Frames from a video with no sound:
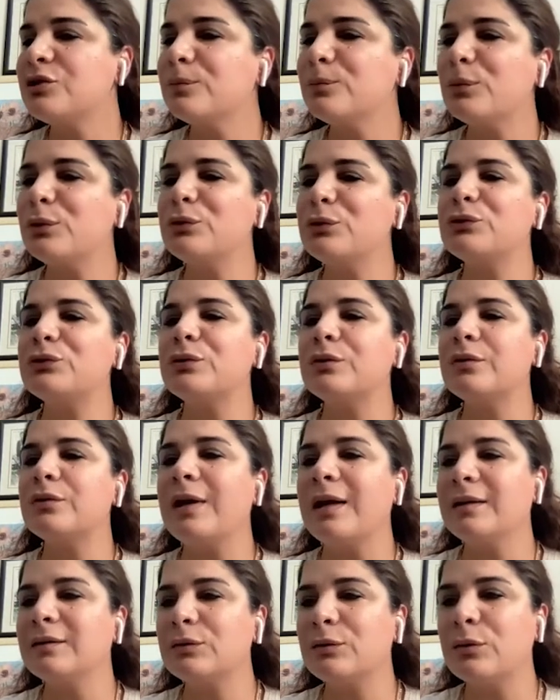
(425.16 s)

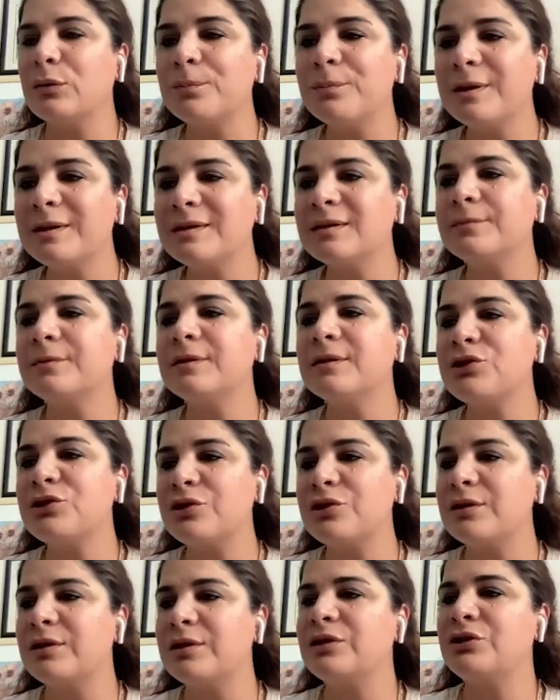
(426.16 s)
monitor and compatible
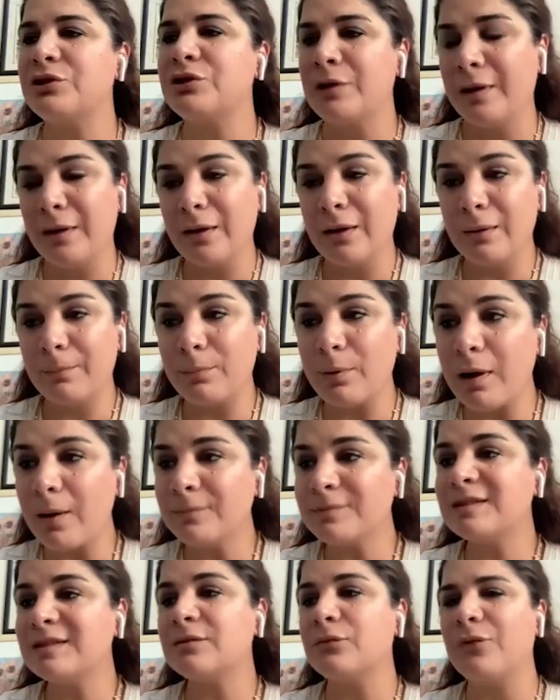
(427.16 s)
syringe,
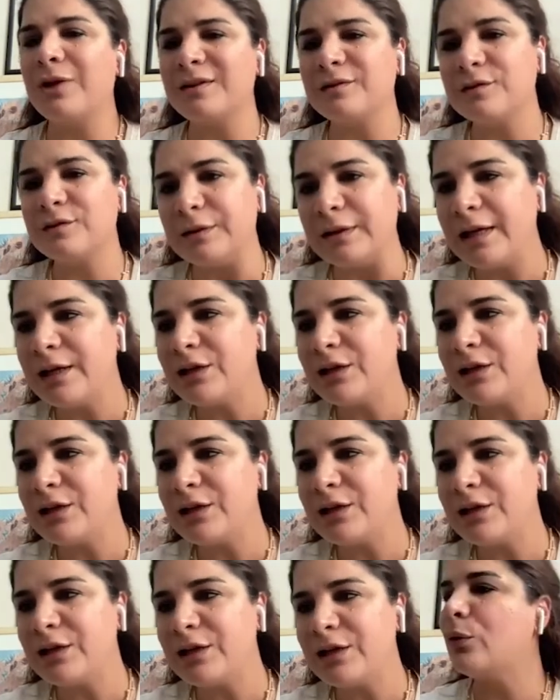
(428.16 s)
pumps, ventilation,
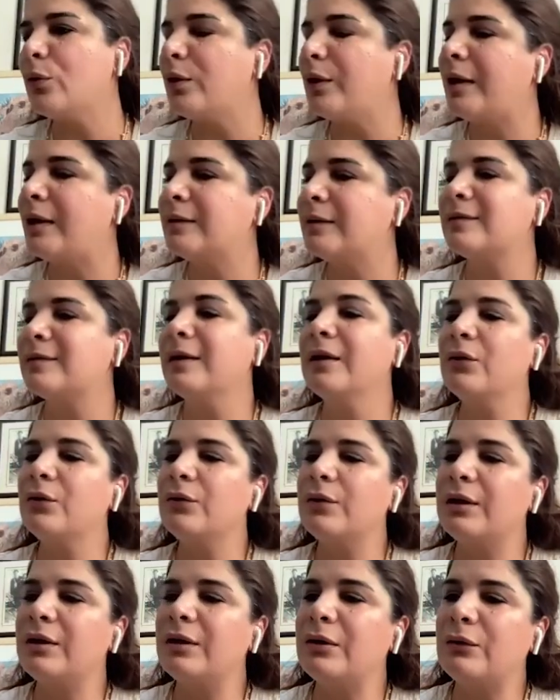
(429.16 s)
and
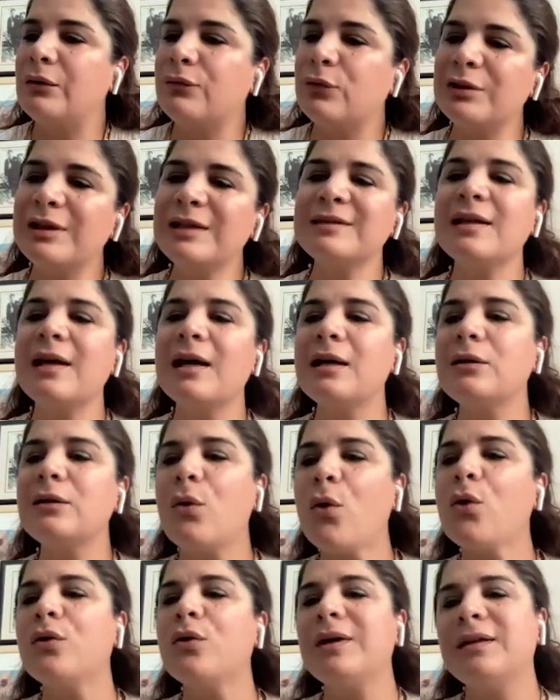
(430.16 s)
volatile or
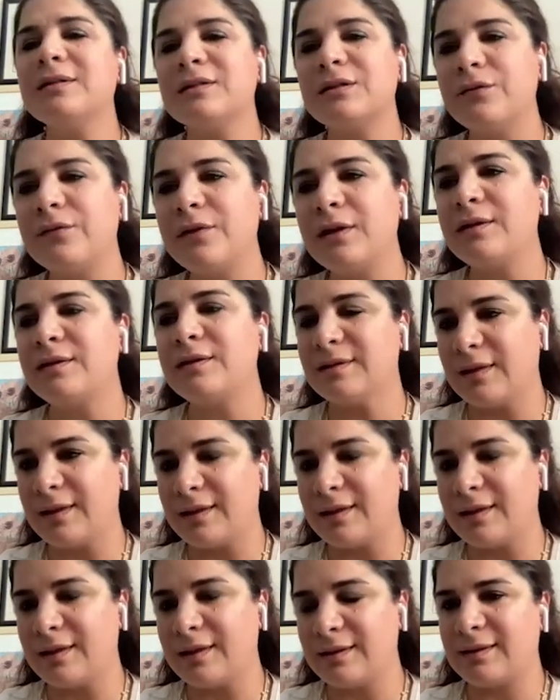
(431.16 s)
intravenous
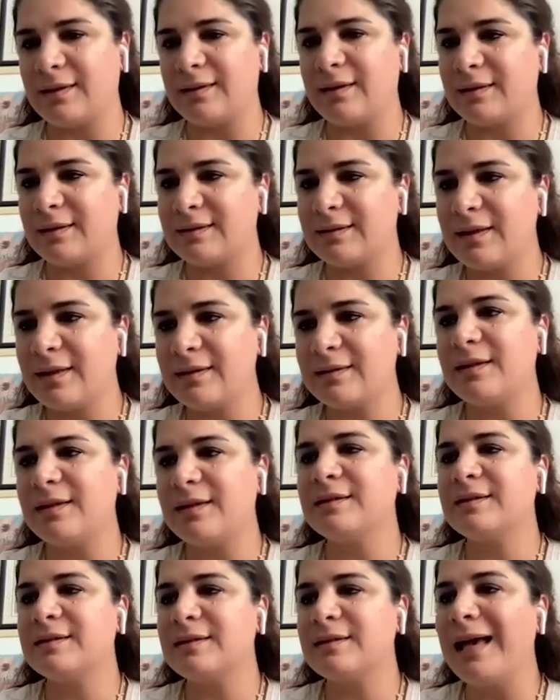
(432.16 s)
anesthetic
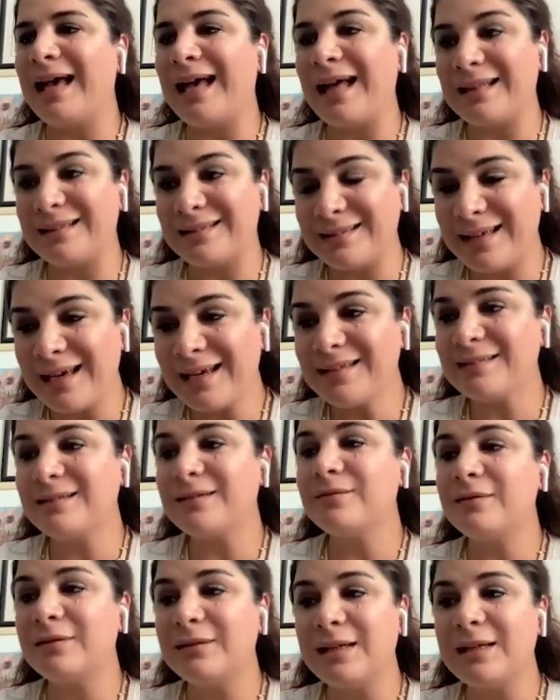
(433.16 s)
settings and
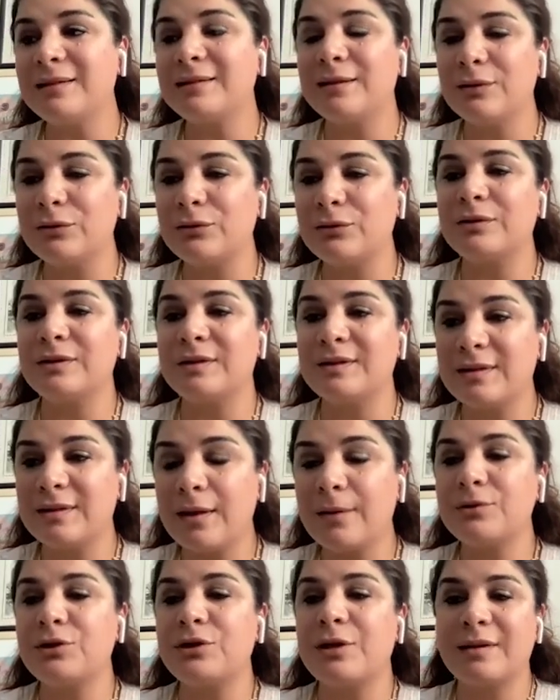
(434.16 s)
data relating to the
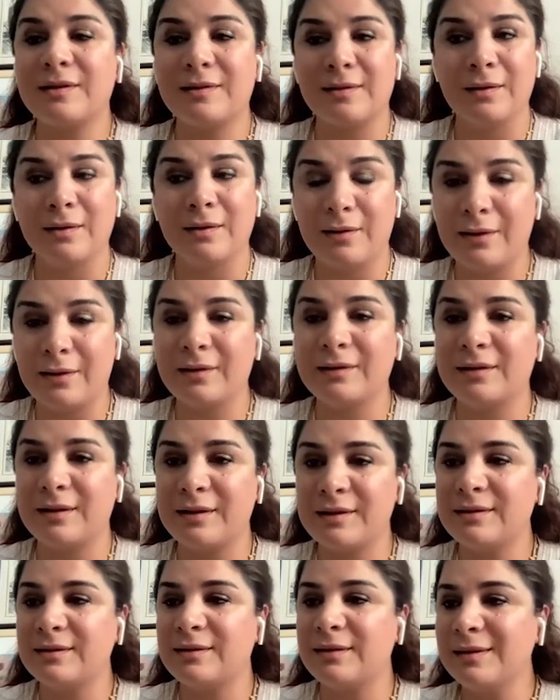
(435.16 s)
subject
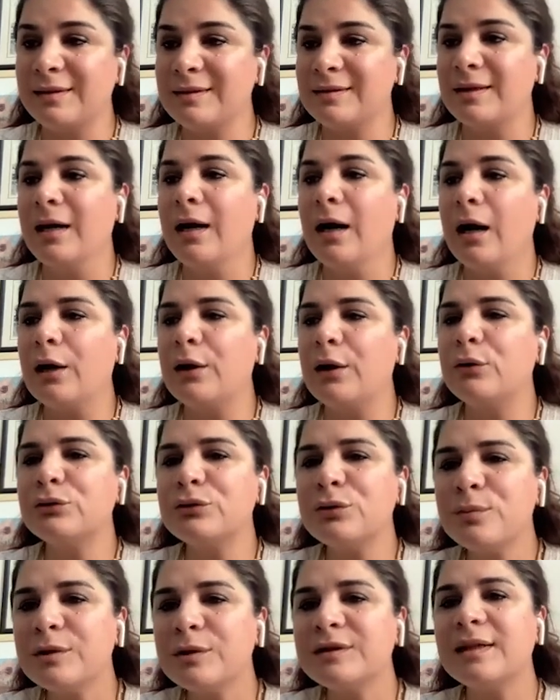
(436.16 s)
characteristics are
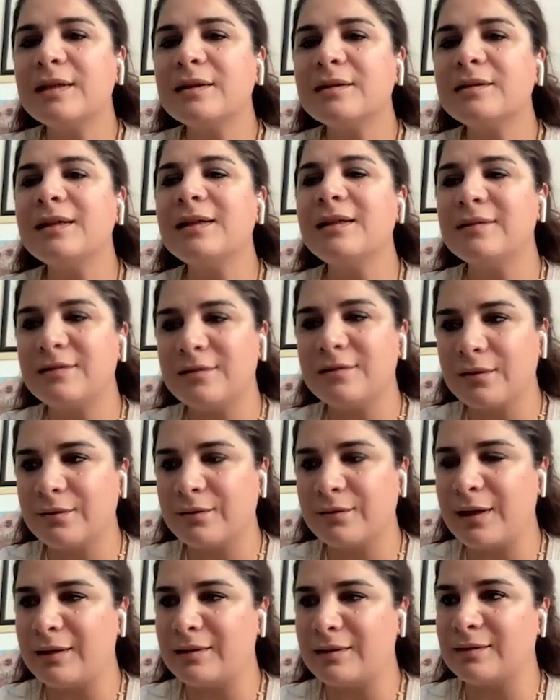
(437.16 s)
automatically
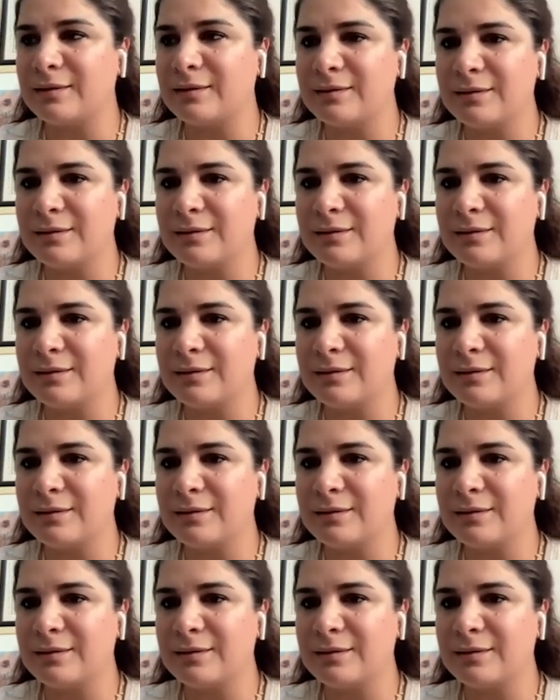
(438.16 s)
integrated.